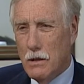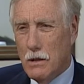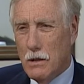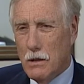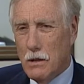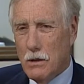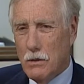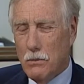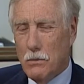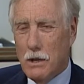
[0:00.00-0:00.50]
or
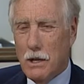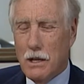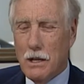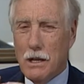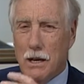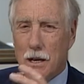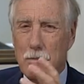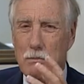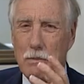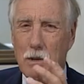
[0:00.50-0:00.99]
we just?
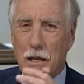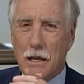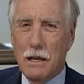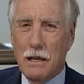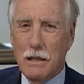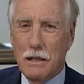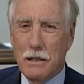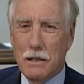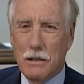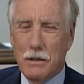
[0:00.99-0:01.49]
Well, I'm,
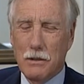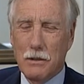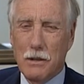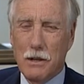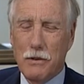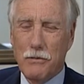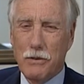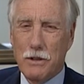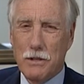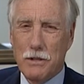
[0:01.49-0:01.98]
you know,
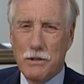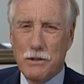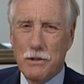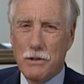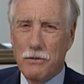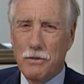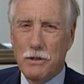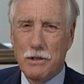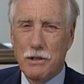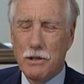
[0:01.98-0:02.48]
if it's
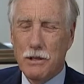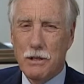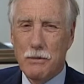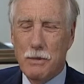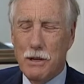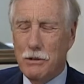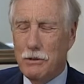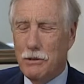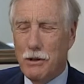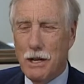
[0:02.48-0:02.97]
if you're talking
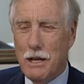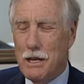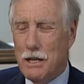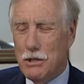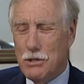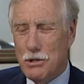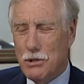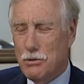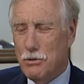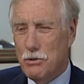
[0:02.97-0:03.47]
about
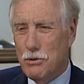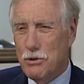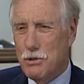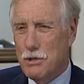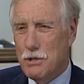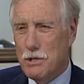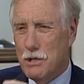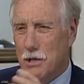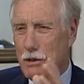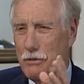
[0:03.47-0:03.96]
grading
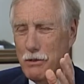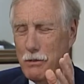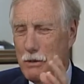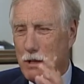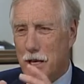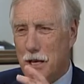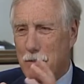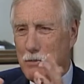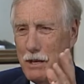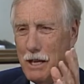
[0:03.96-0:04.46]
schools and stuff, I
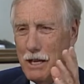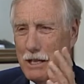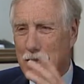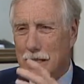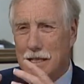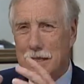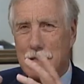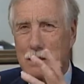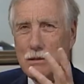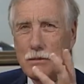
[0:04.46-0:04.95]
mean, I'm not
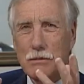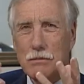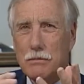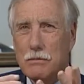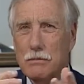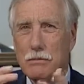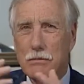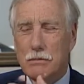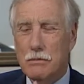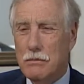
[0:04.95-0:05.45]
in
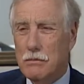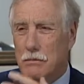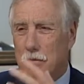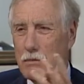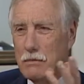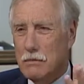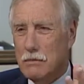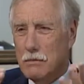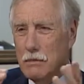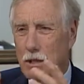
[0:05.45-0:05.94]

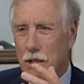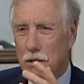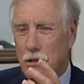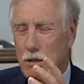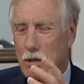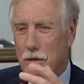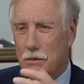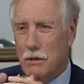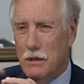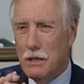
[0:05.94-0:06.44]
you know,
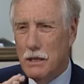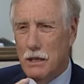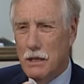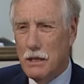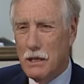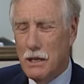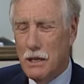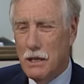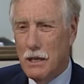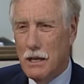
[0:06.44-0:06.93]

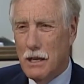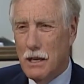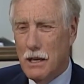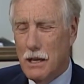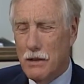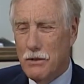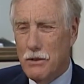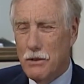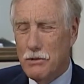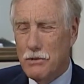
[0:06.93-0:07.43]
I, I,
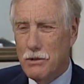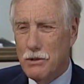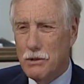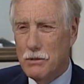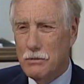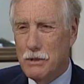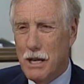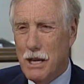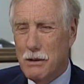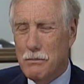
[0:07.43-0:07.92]
those
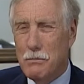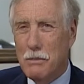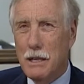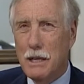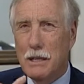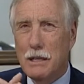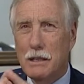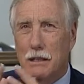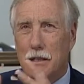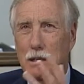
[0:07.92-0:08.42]
are not
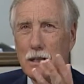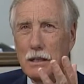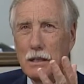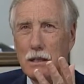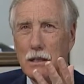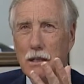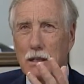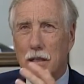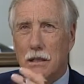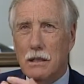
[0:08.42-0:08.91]
my. What are
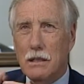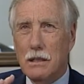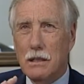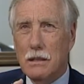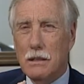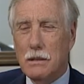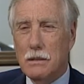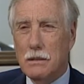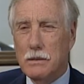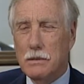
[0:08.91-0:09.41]
your Yeah.
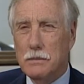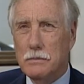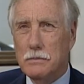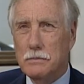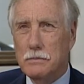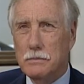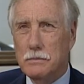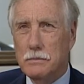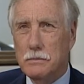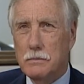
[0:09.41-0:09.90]
constituents, what are your
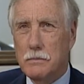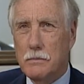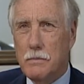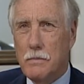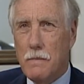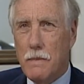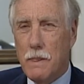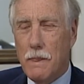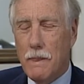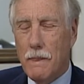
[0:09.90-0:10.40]
constituents
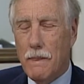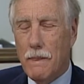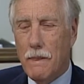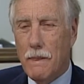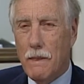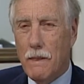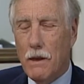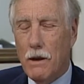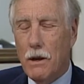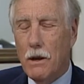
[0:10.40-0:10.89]
calling you
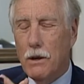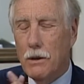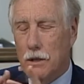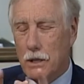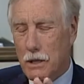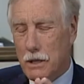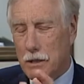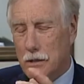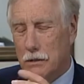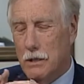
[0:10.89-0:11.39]
about?
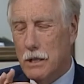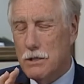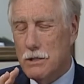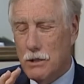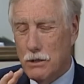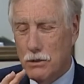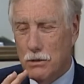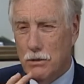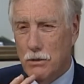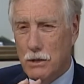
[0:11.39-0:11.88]
Okay, that's
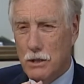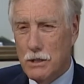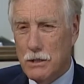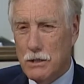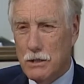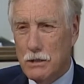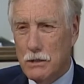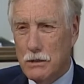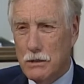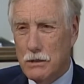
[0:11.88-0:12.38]
a good
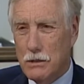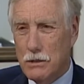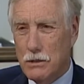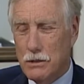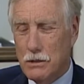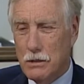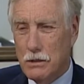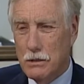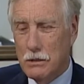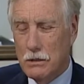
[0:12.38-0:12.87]
question.
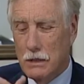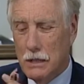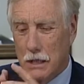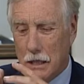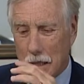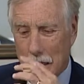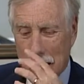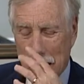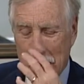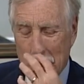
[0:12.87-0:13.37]
Sure.
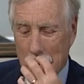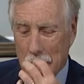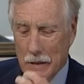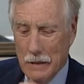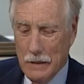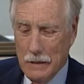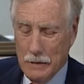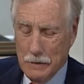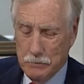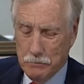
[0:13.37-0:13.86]

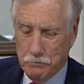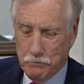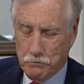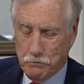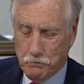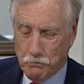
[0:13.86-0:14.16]
Um,